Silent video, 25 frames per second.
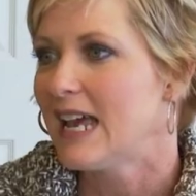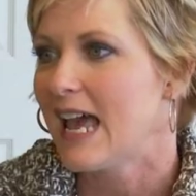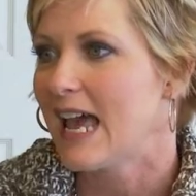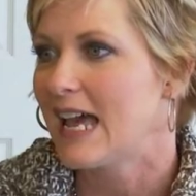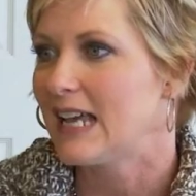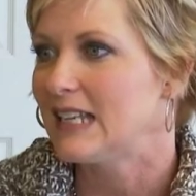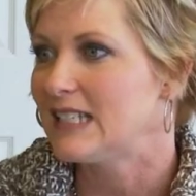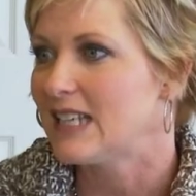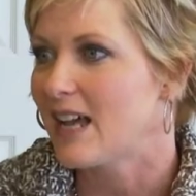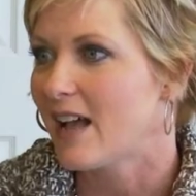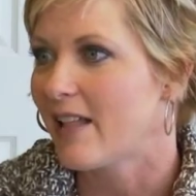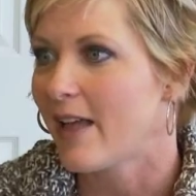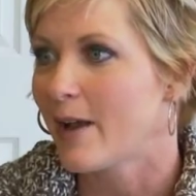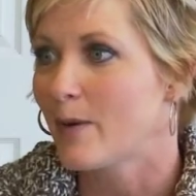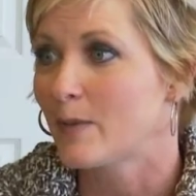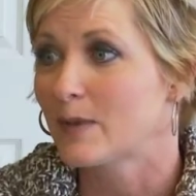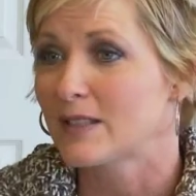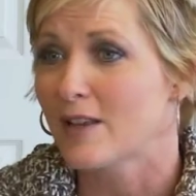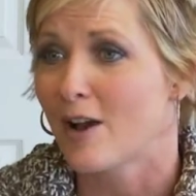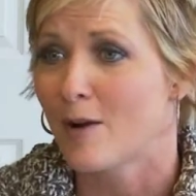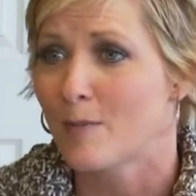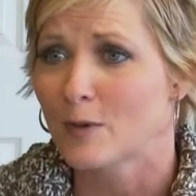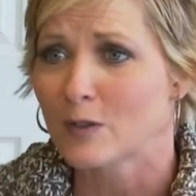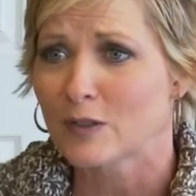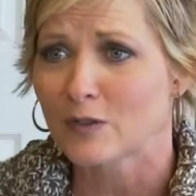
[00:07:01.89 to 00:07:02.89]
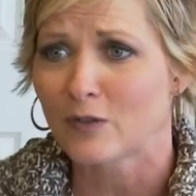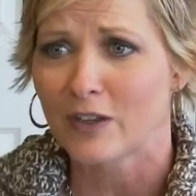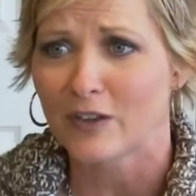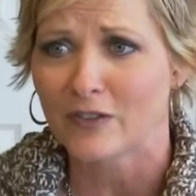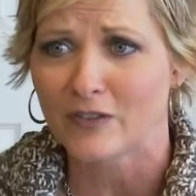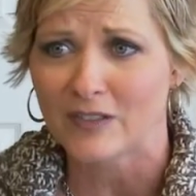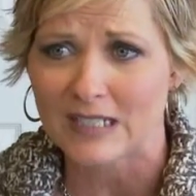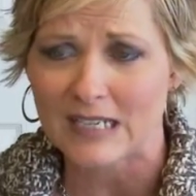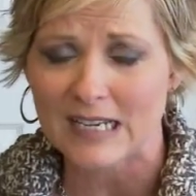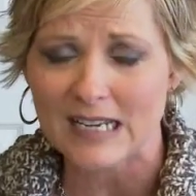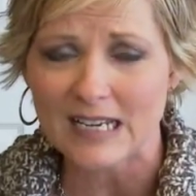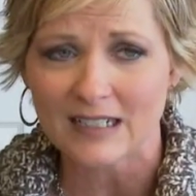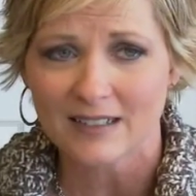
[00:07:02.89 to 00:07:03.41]
until I was almost
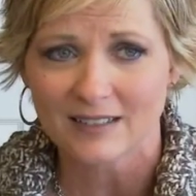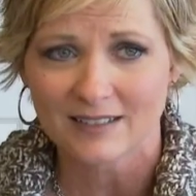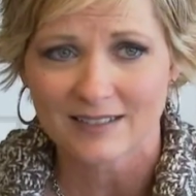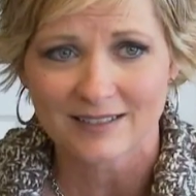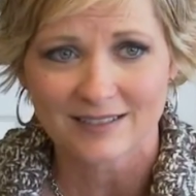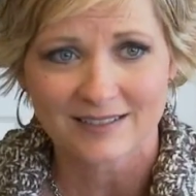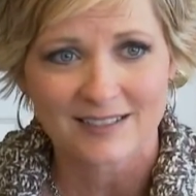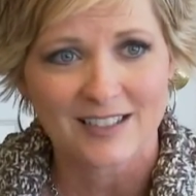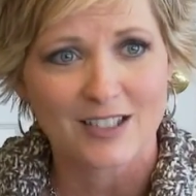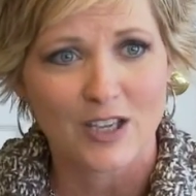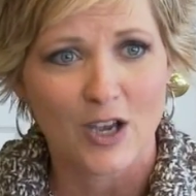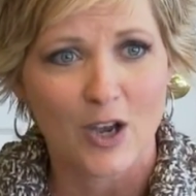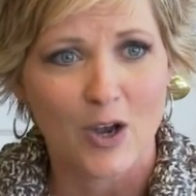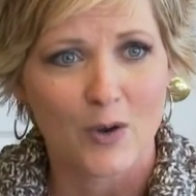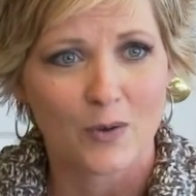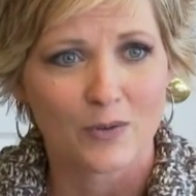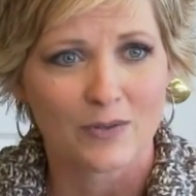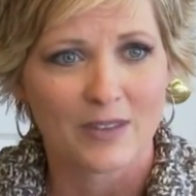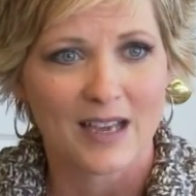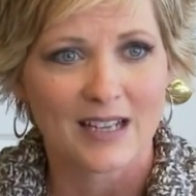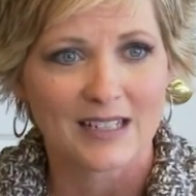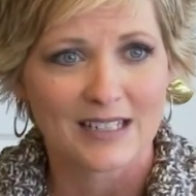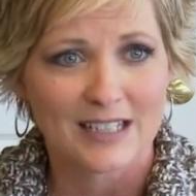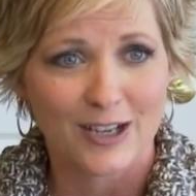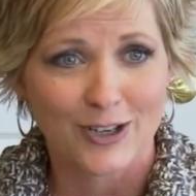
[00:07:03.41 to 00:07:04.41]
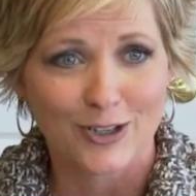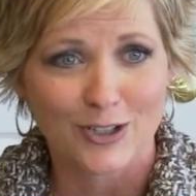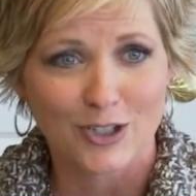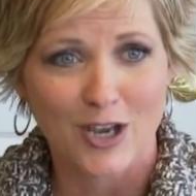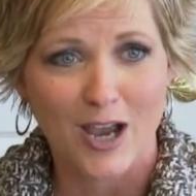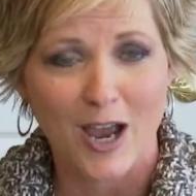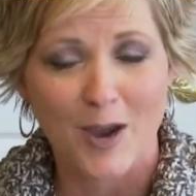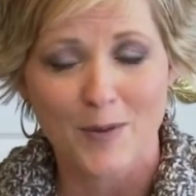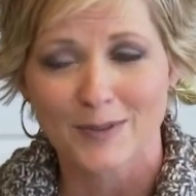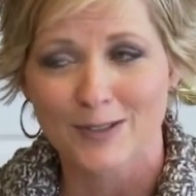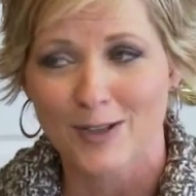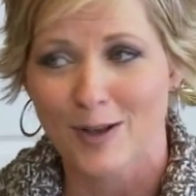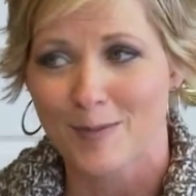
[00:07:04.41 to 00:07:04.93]
50, so that tells you
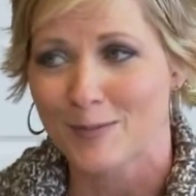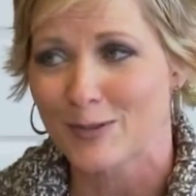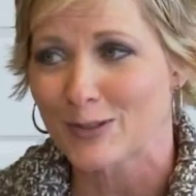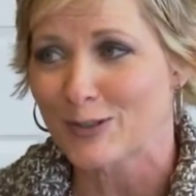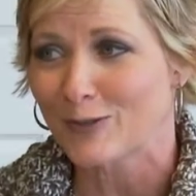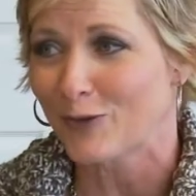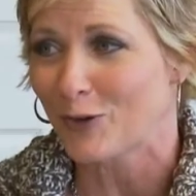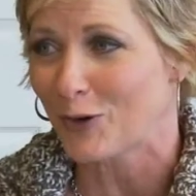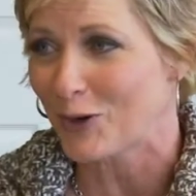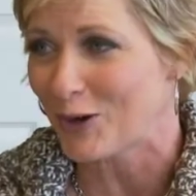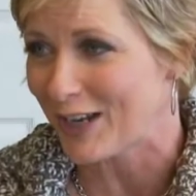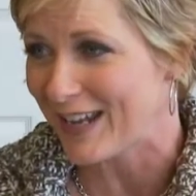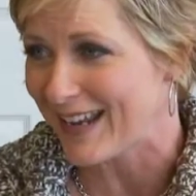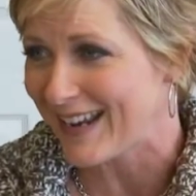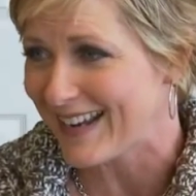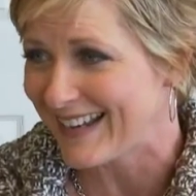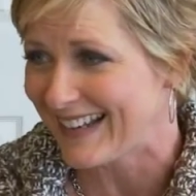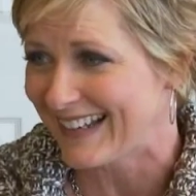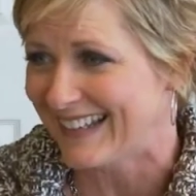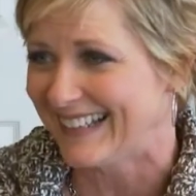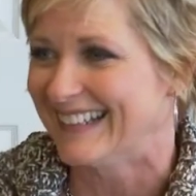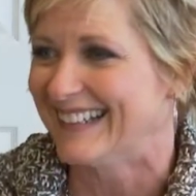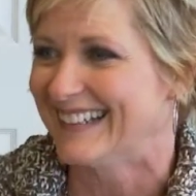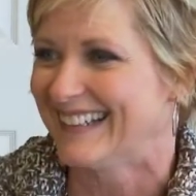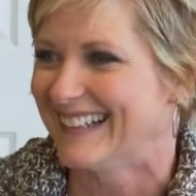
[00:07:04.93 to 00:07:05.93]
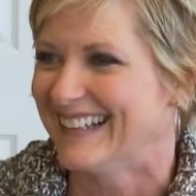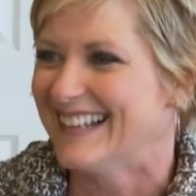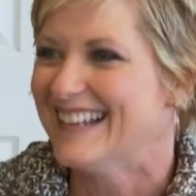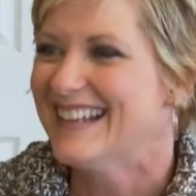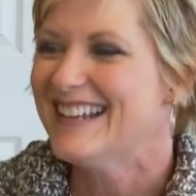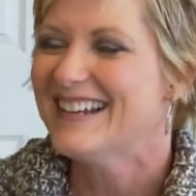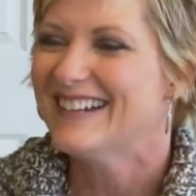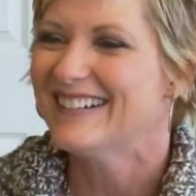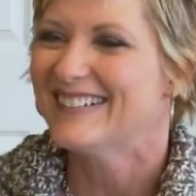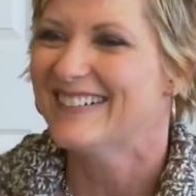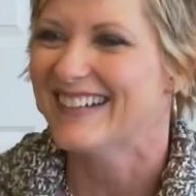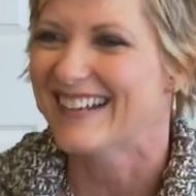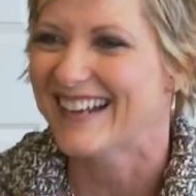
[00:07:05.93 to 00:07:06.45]
I was almost 40
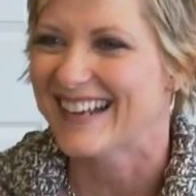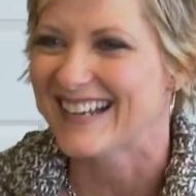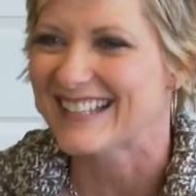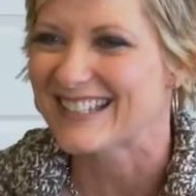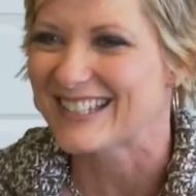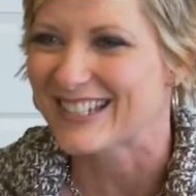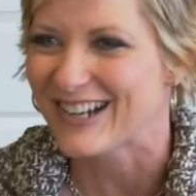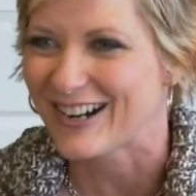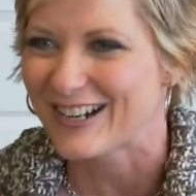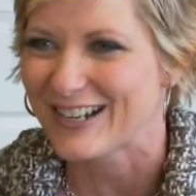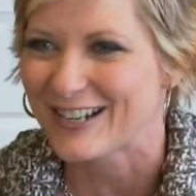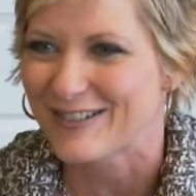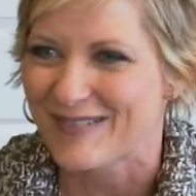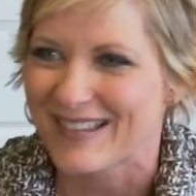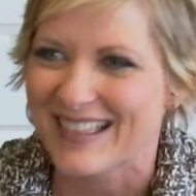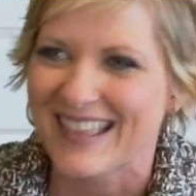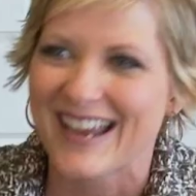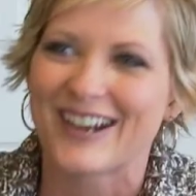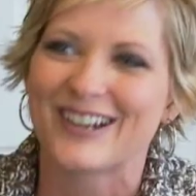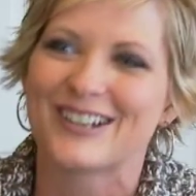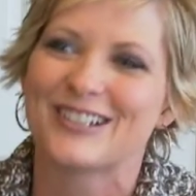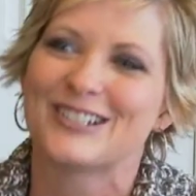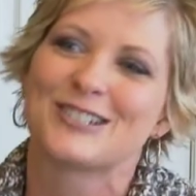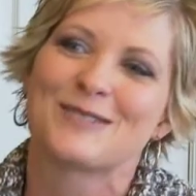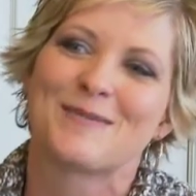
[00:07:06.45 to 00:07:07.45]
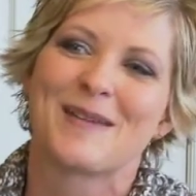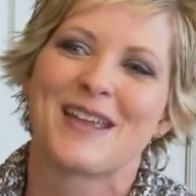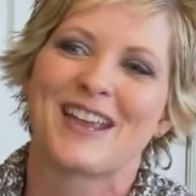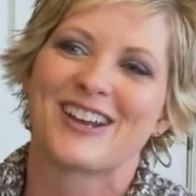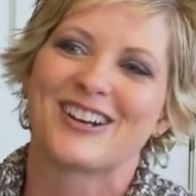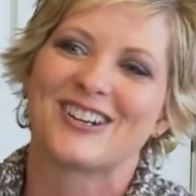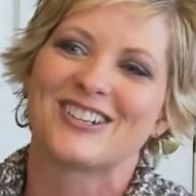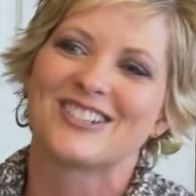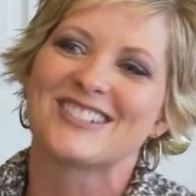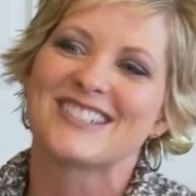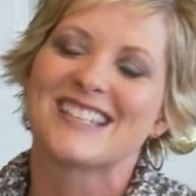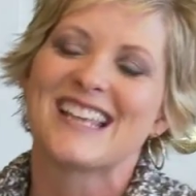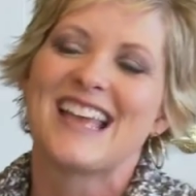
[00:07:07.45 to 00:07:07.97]
when I started with Heritage
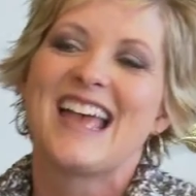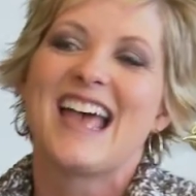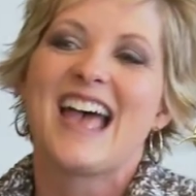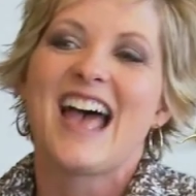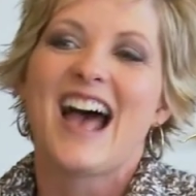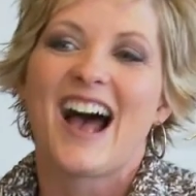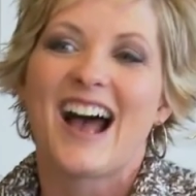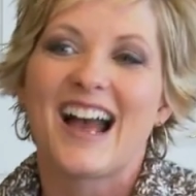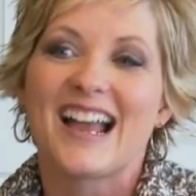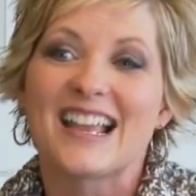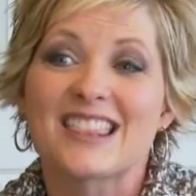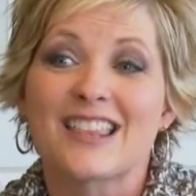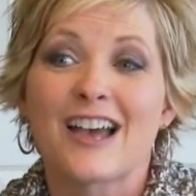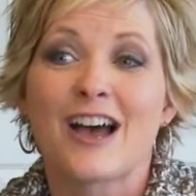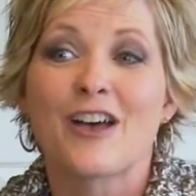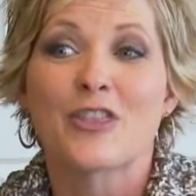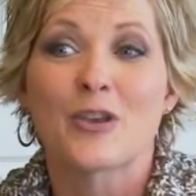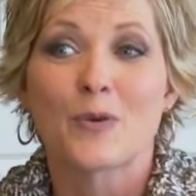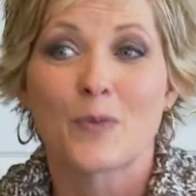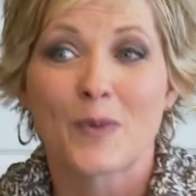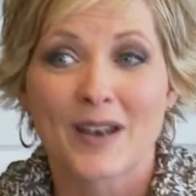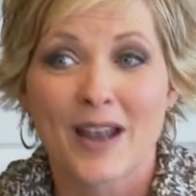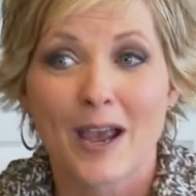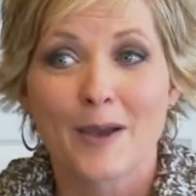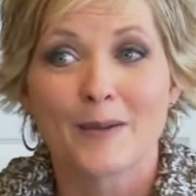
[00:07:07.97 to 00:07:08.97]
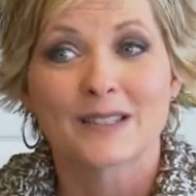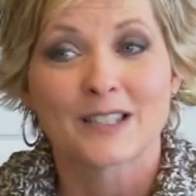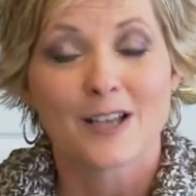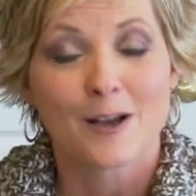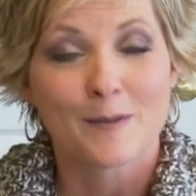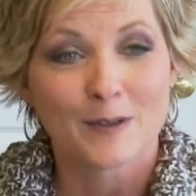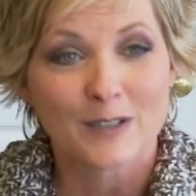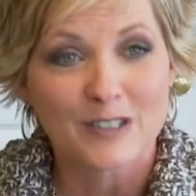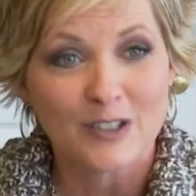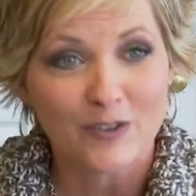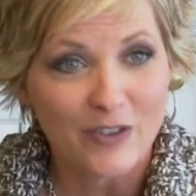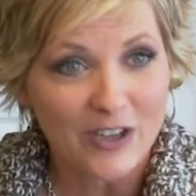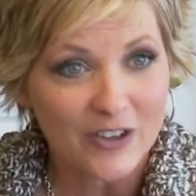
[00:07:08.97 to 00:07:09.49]
Makers, I thought that when I was
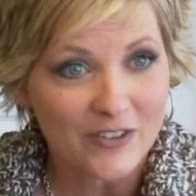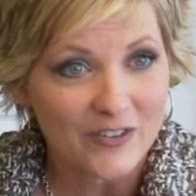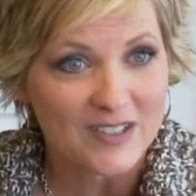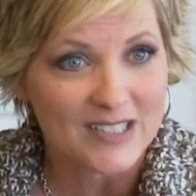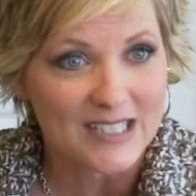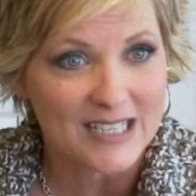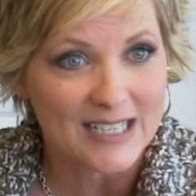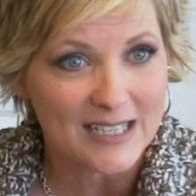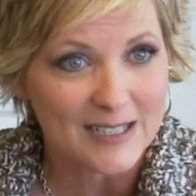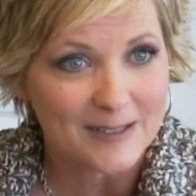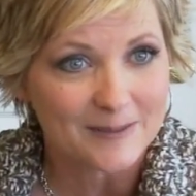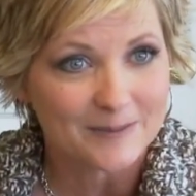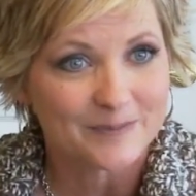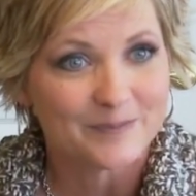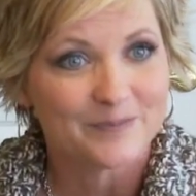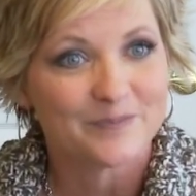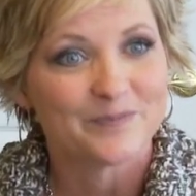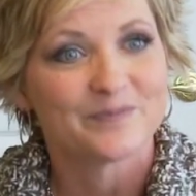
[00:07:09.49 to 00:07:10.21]
almost 50,